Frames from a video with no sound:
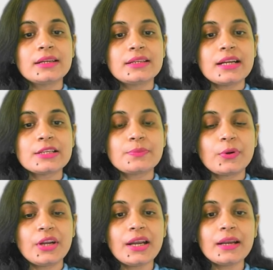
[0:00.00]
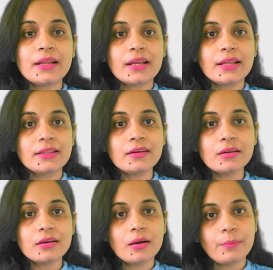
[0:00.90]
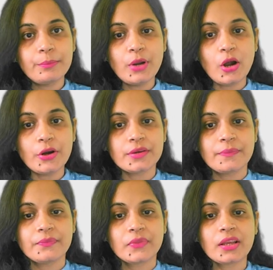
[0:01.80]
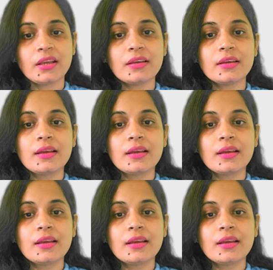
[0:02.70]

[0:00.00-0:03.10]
transported in the blood. Okay.